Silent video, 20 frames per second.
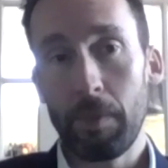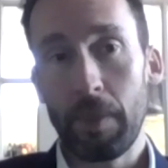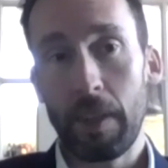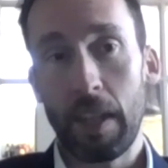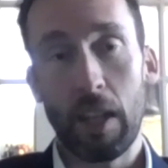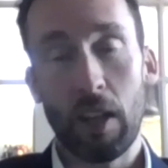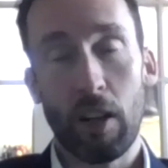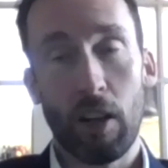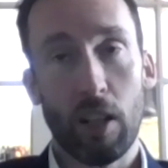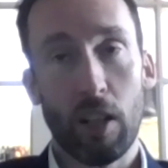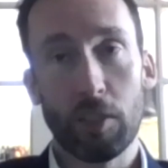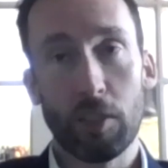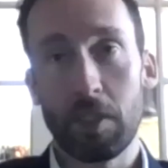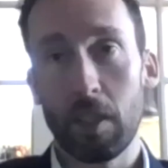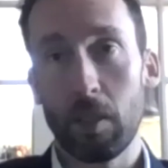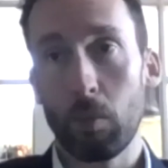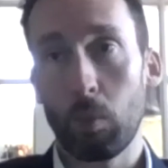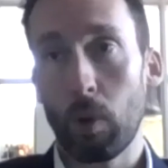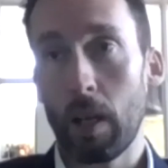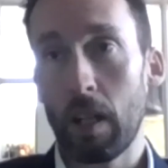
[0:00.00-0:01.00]
They all
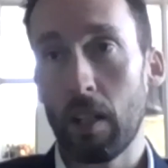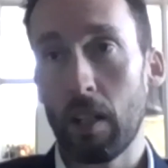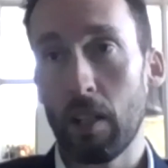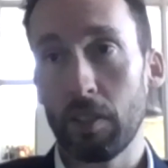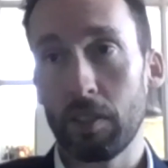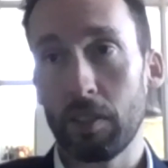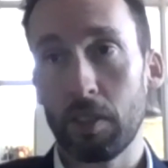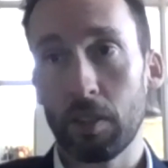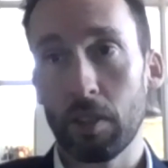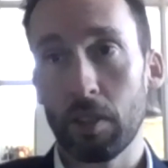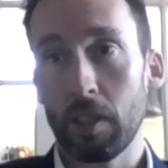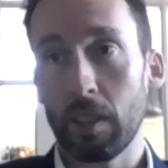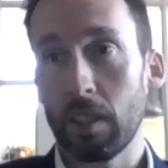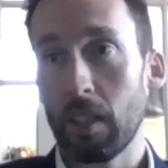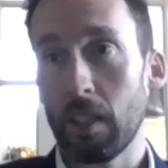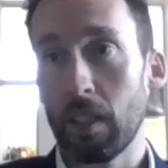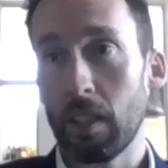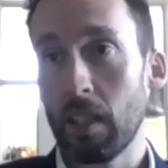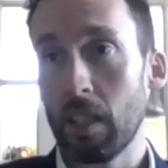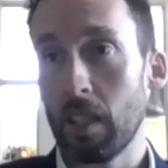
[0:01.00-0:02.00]
did well
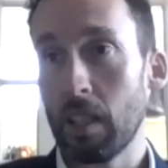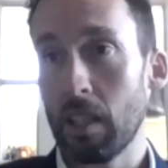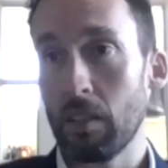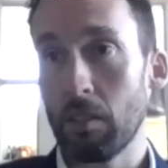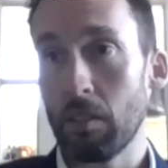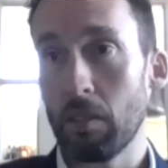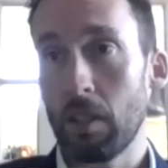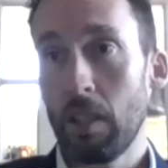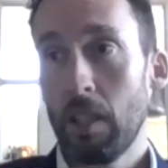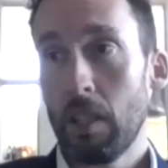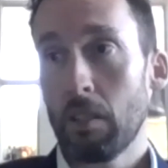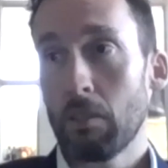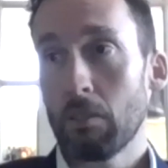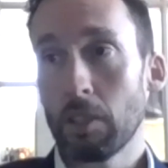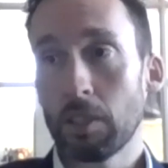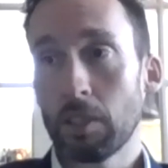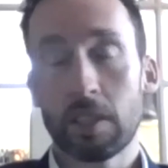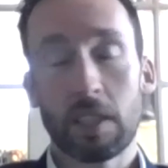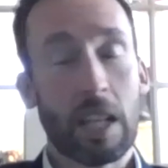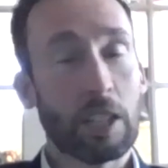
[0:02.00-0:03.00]
during the
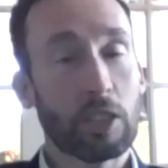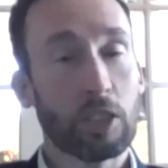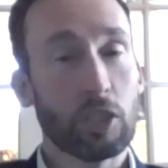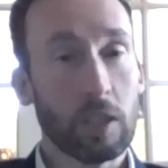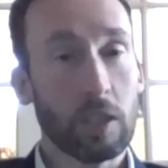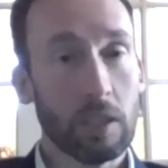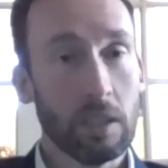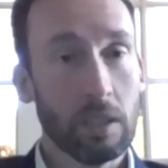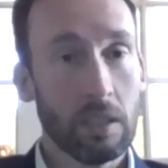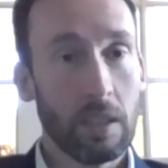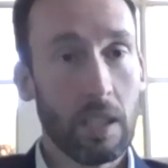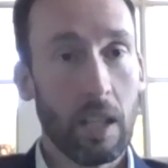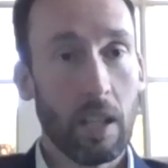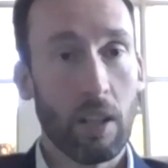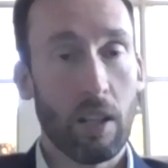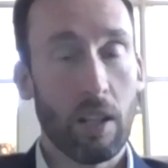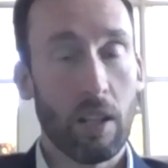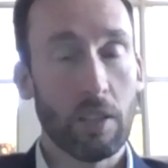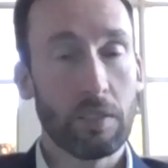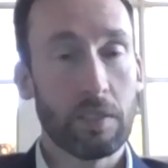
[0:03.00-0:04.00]
recession. They
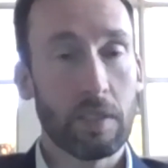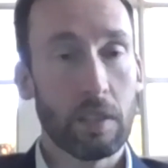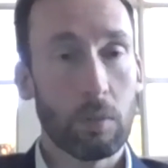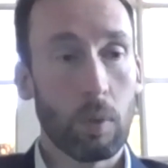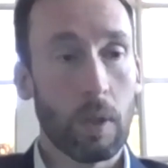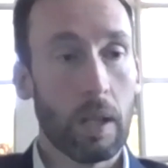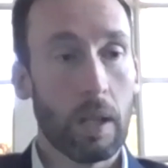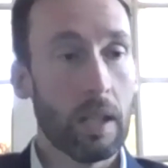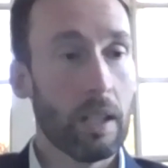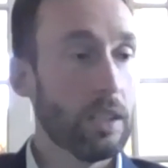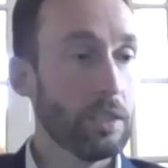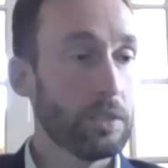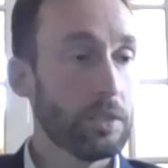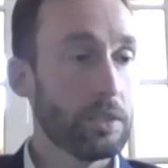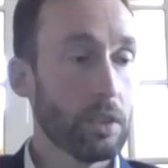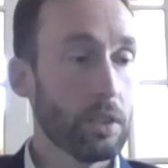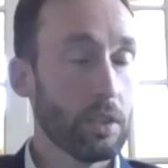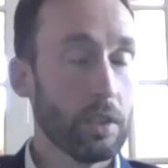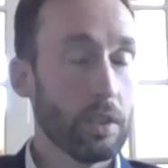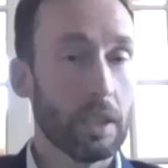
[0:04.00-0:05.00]
all did well
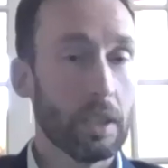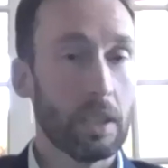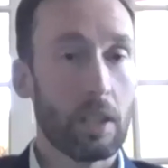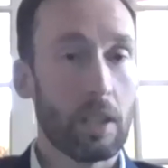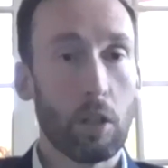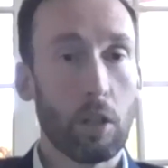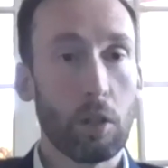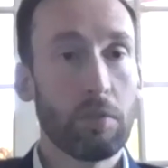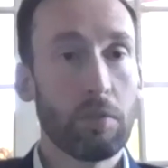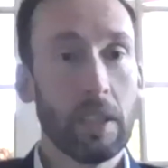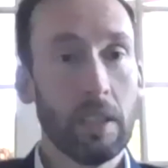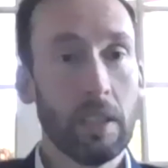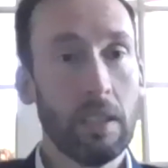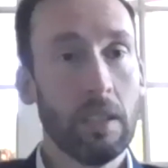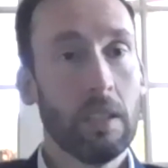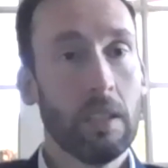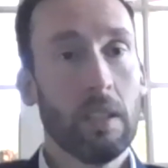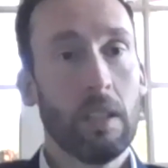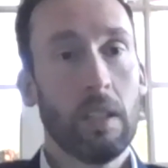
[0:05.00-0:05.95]
during COVID.